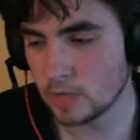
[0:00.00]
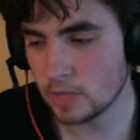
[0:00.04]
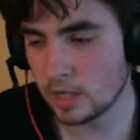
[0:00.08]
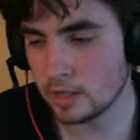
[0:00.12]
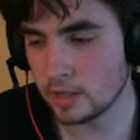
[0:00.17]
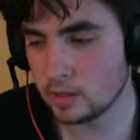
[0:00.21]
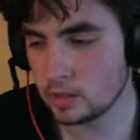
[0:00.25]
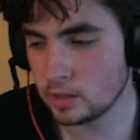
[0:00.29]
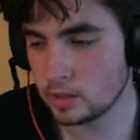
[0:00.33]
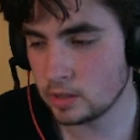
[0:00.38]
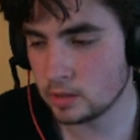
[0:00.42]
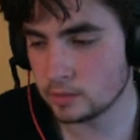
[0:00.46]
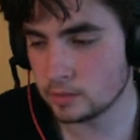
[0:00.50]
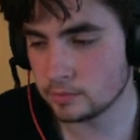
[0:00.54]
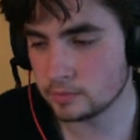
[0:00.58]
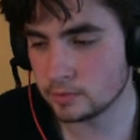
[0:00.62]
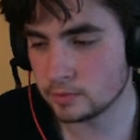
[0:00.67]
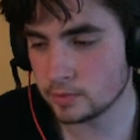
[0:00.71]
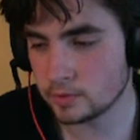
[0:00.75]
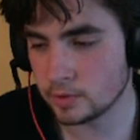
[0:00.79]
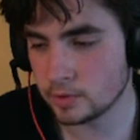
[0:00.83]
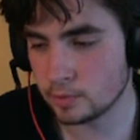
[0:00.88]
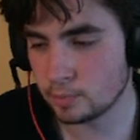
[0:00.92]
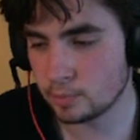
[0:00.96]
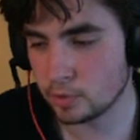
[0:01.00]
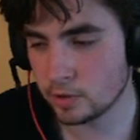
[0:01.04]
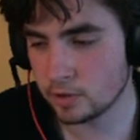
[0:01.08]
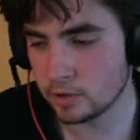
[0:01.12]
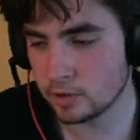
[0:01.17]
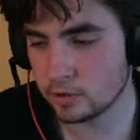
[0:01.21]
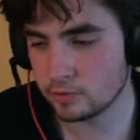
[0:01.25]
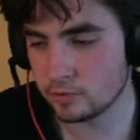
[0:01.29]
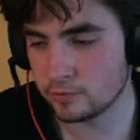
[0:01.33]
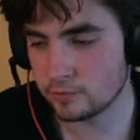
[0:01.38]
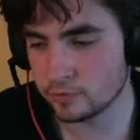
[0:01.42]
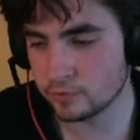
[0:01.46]
I don't know. They're pretty
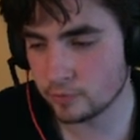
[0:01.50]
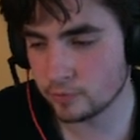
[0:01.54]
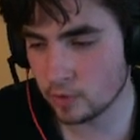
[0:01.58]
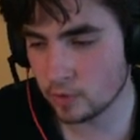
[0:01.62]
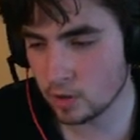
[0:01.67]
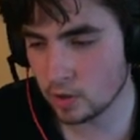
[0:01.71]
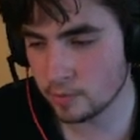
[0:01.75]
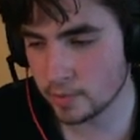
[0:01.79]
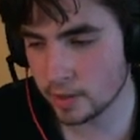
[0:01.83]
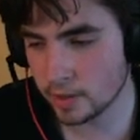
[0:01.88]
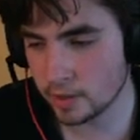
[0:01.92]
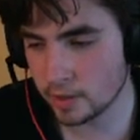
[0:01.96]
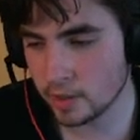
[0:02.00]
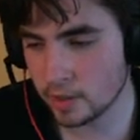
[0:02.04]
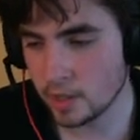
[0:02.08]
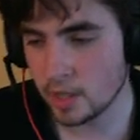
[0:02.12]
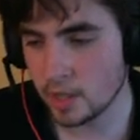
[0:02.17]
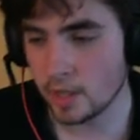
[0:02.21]
good for farming.